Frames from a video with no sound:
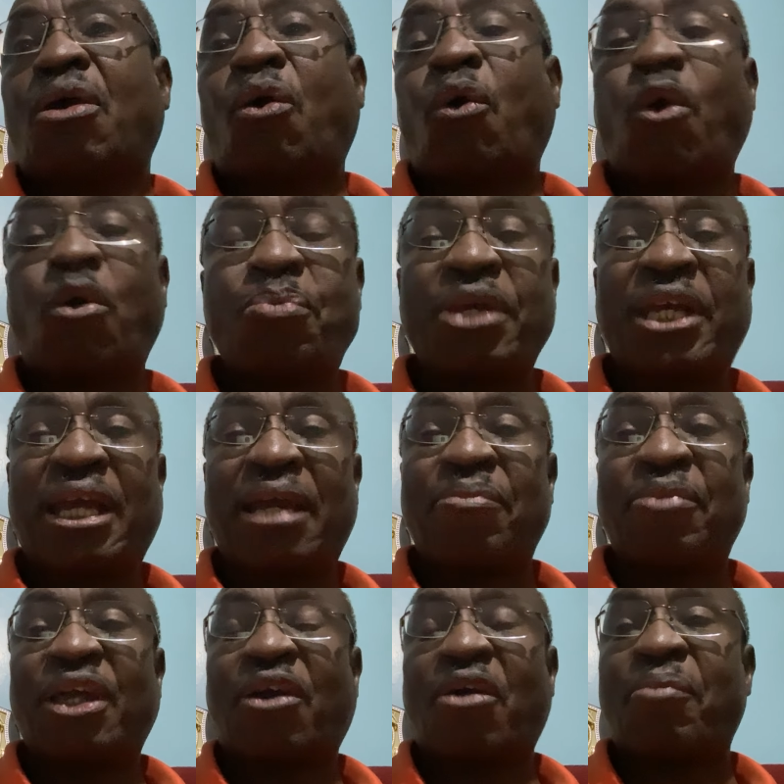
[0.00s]
who
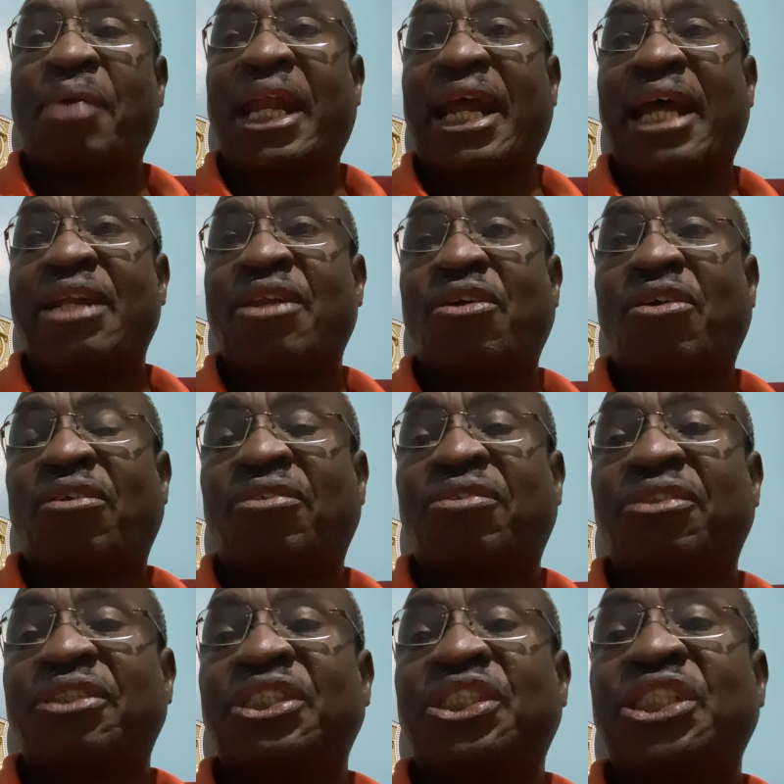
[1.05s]
became the commandant of
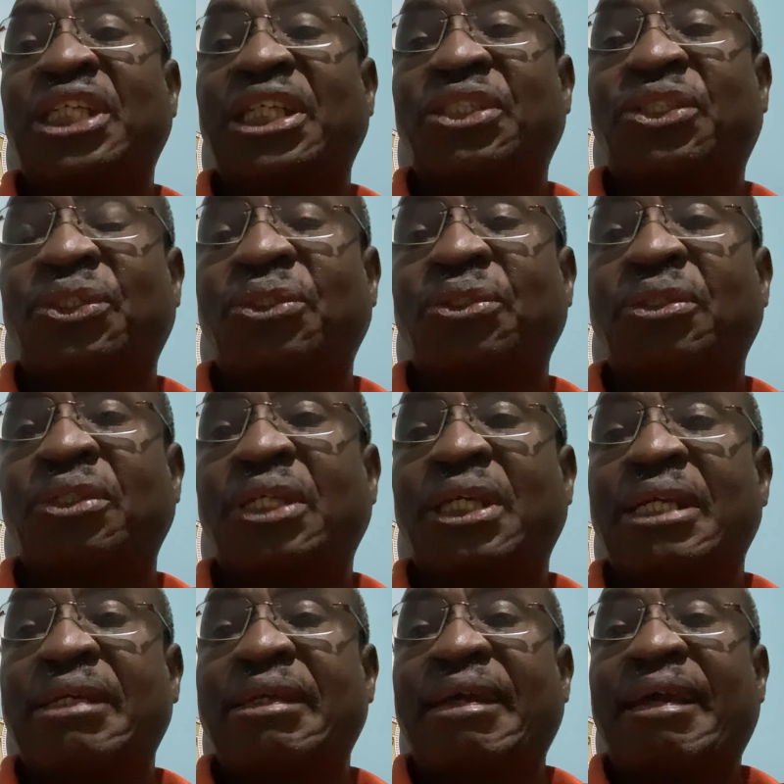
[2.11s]
GSU?
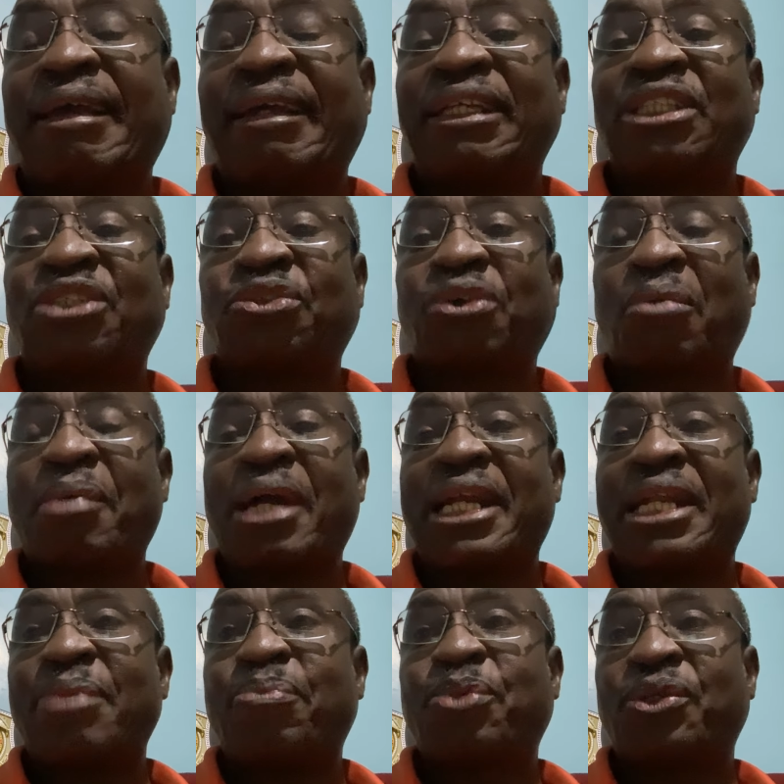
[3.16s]
His former
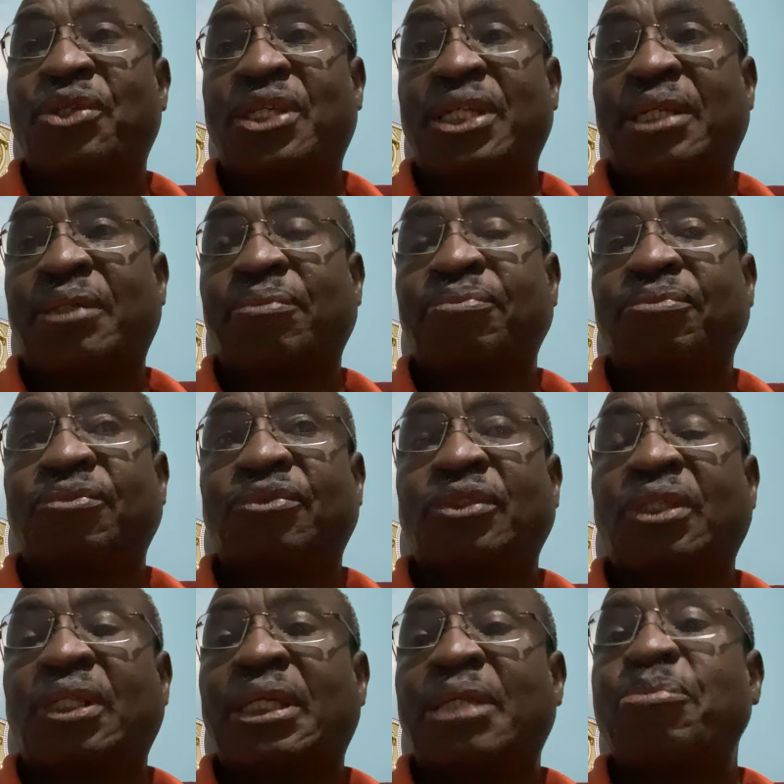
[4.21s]
deputy
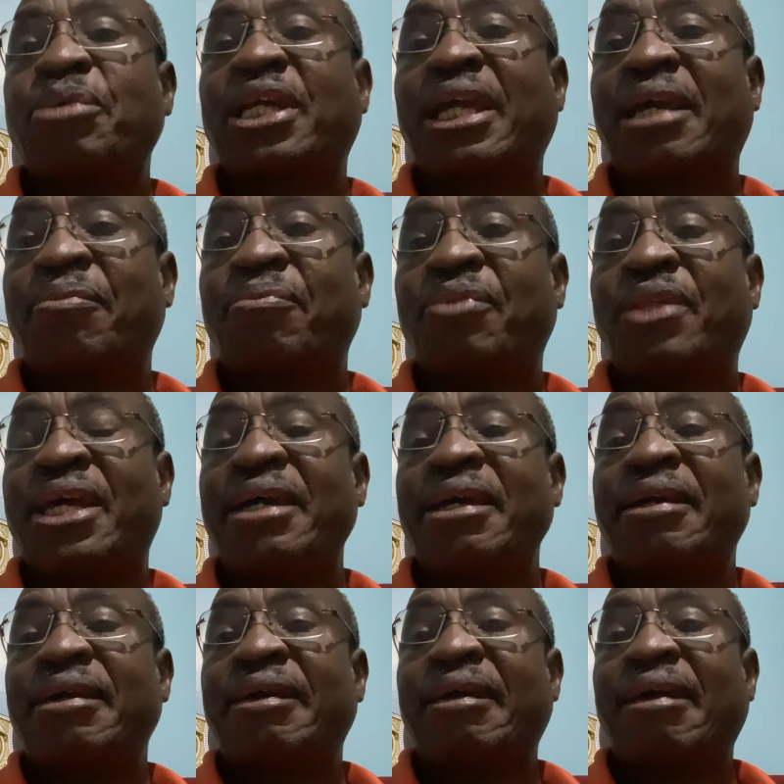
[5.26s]
became the
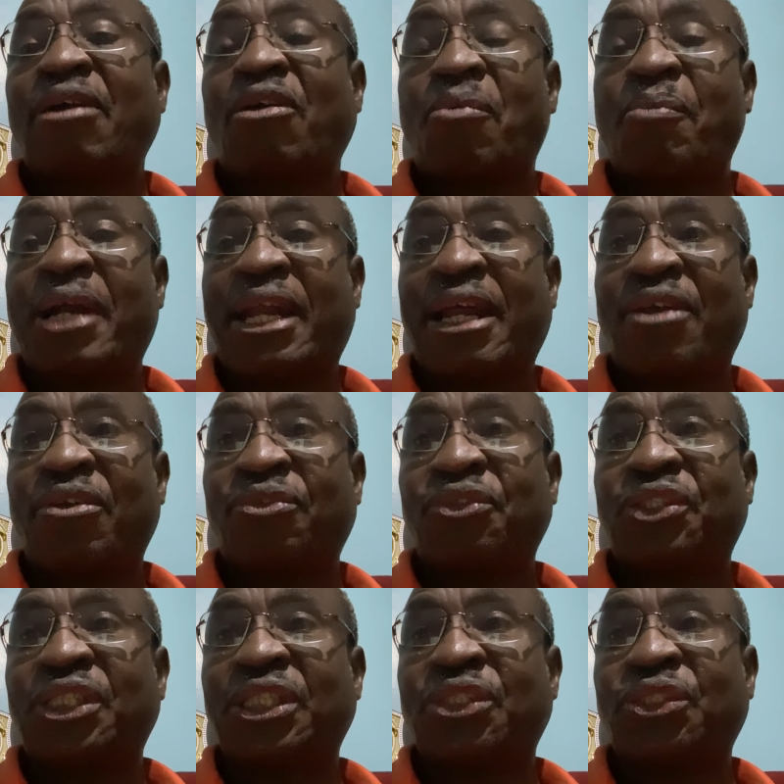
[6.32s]
commandant of
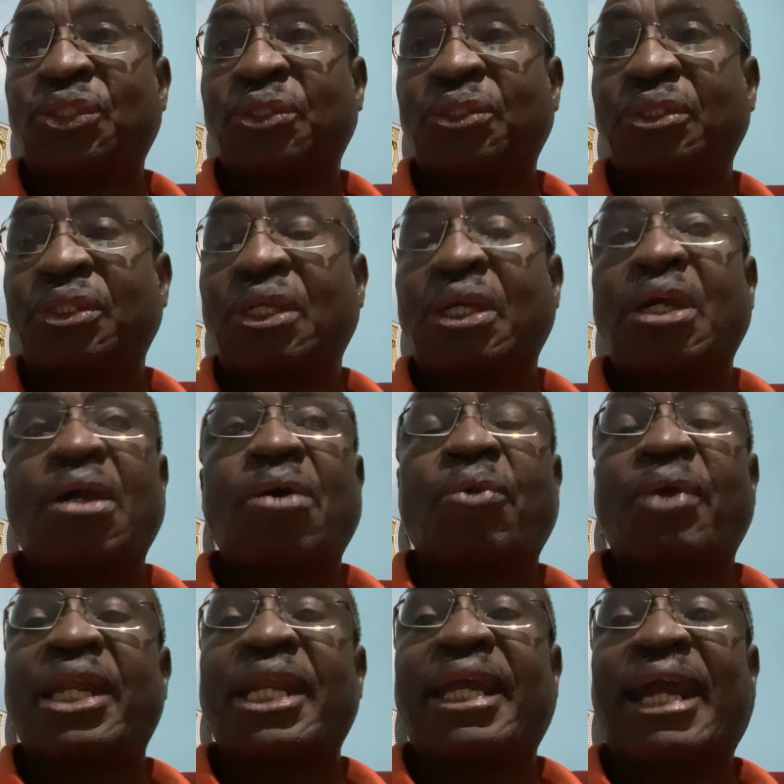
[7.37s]
GSU.
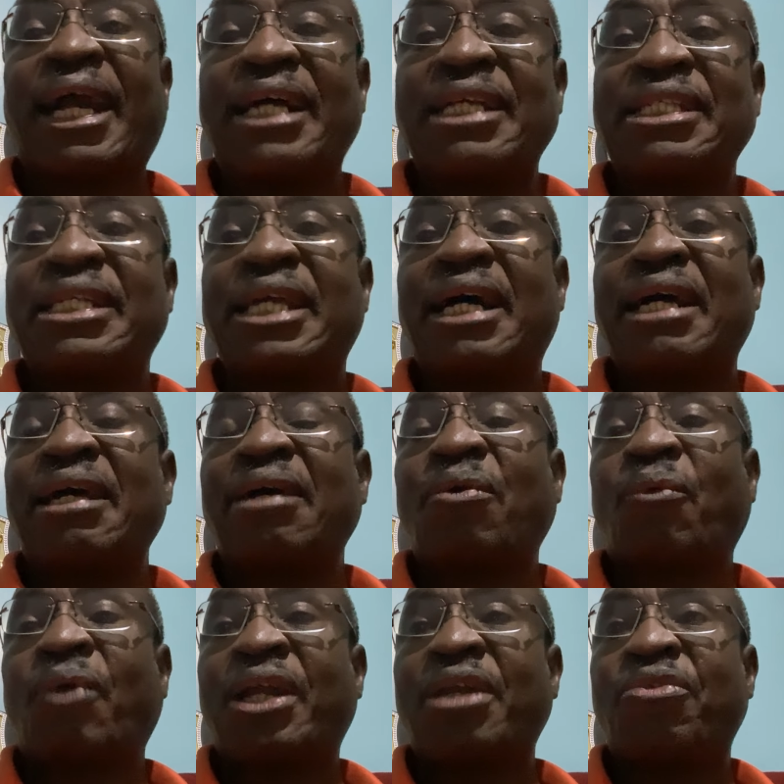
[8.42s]
When Kanja
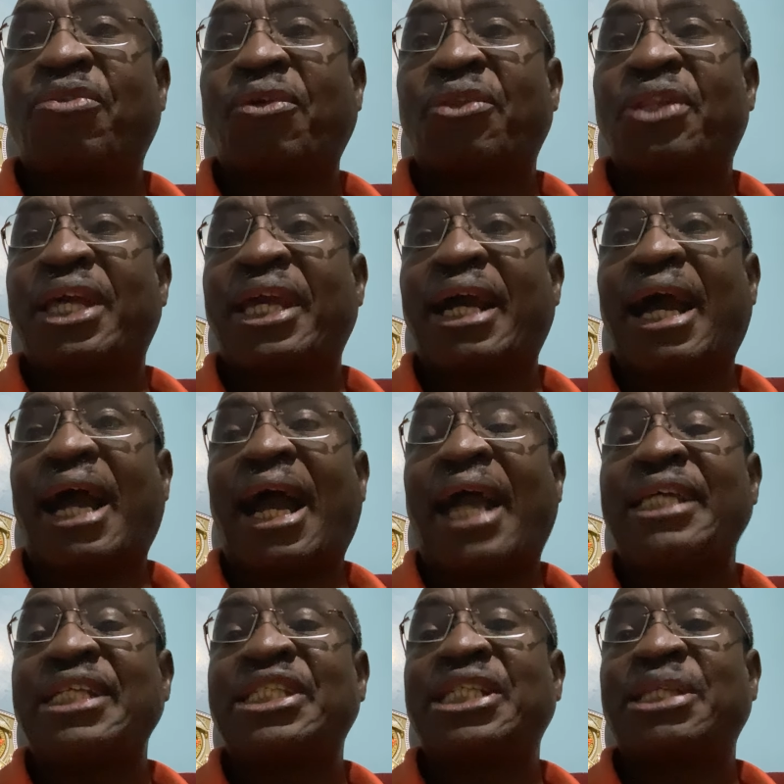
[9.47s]
went for the
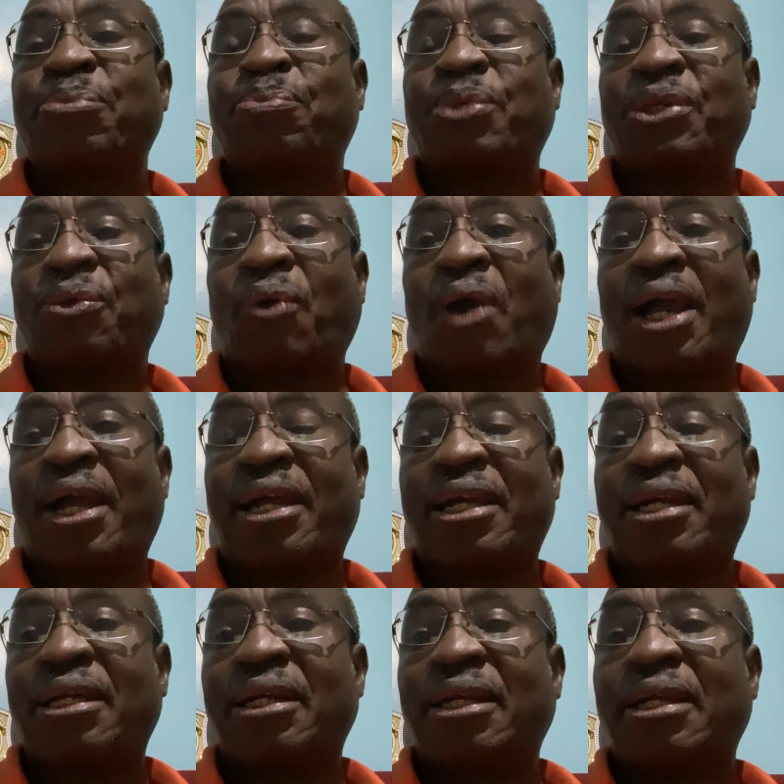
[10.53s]
IGP work,
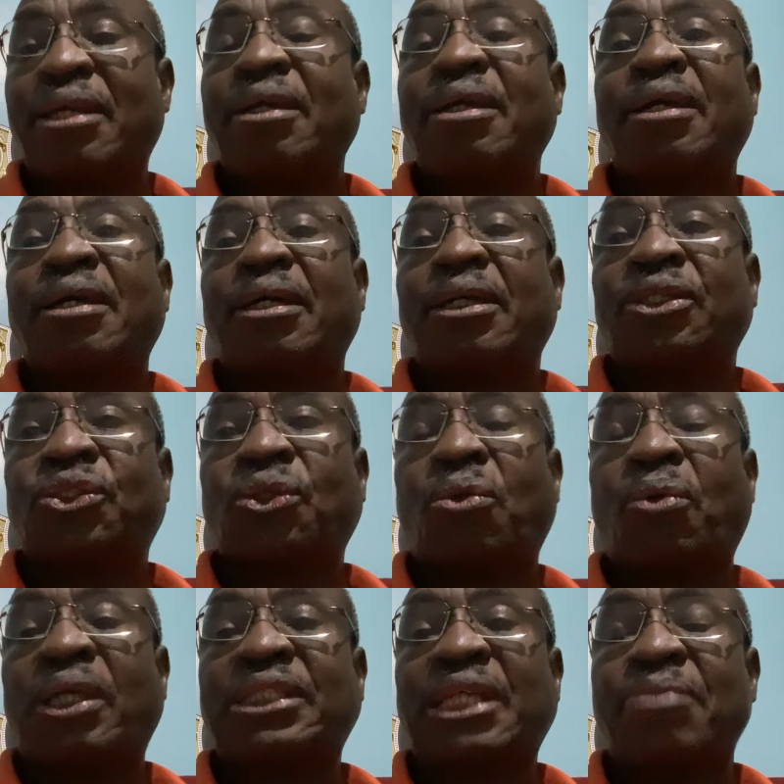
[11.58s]
so
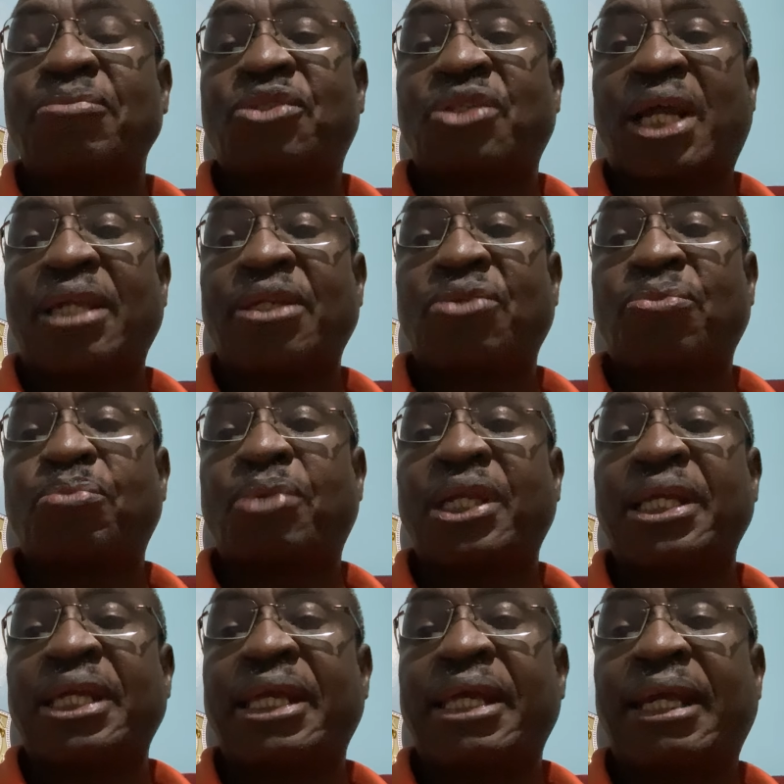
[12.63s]
what I'm trying to
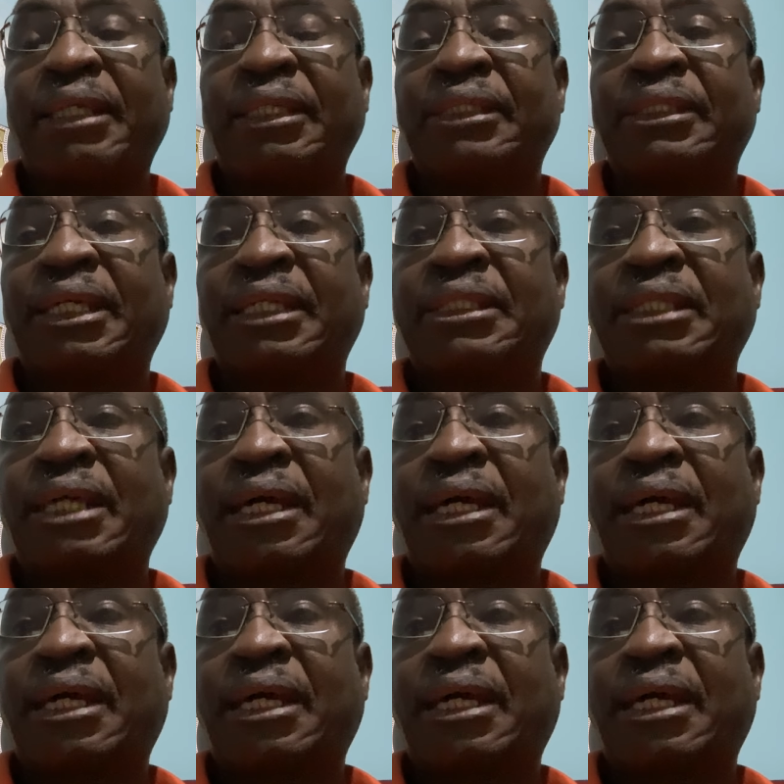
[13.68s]
bring here is that